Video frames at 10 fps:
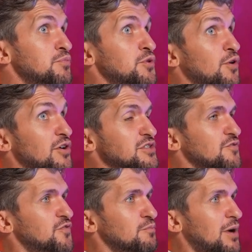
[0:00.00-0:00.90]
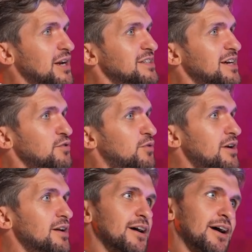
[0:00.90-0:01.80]
You ask them for money day
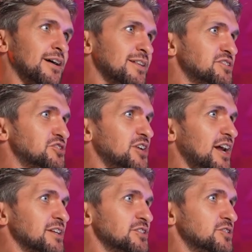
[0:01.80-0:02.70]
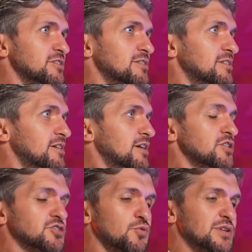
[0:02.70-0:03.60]
one, that's a challenge.
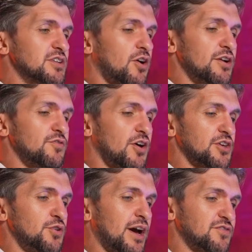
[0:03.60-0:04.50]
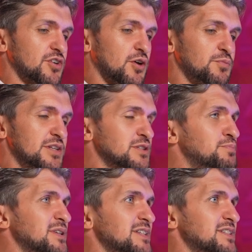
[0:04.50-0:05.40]
Okay. So it's kind of like you have to go with this
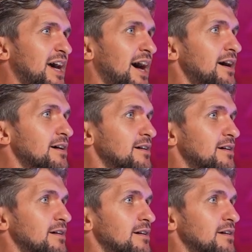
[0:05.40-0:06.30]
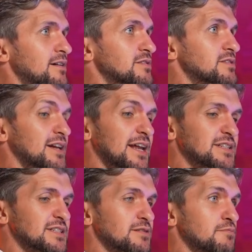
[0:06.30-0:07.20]
business hat to
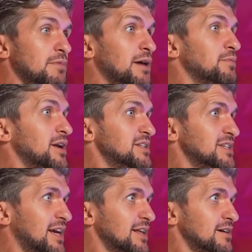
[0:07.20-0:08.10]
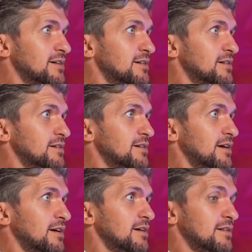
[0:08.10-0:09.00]
let's make money together.
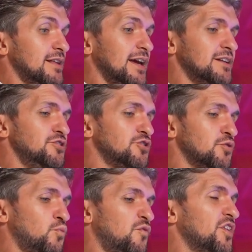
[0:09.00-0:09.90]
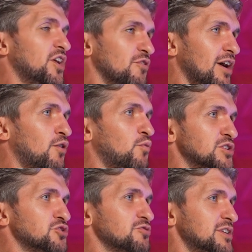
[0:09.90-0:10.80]
Then you can figure out,
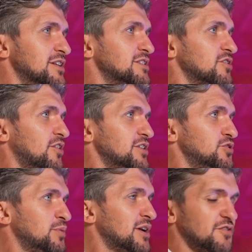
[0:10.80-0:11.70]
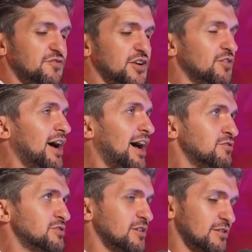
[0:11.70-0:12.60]
once you're on the inside, you'll be able to figure out
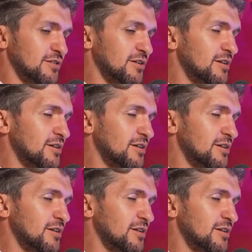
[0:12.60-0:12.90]
how to